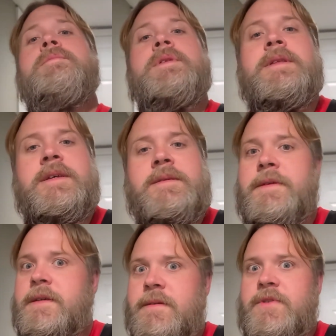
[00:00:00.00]
with this,
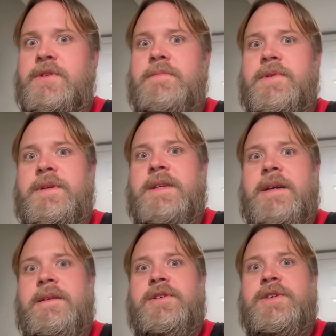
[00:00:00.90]
because I'm super
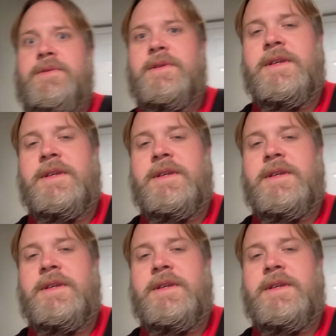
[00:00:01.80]
excited to show it to